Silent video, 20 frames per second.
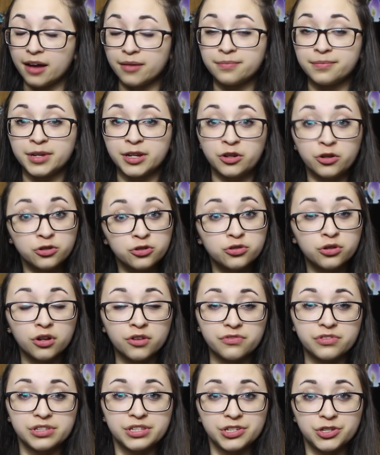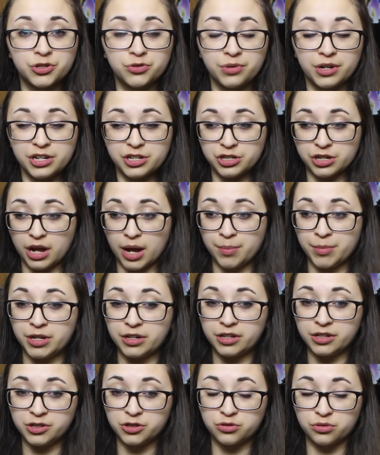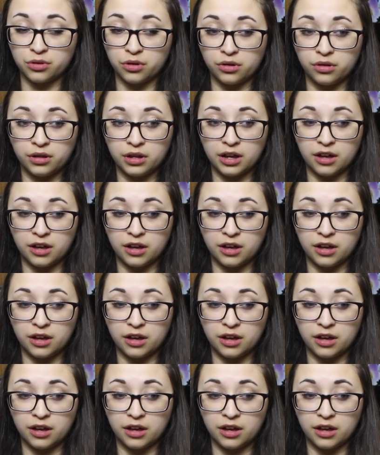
am in control of this situation. I'm in control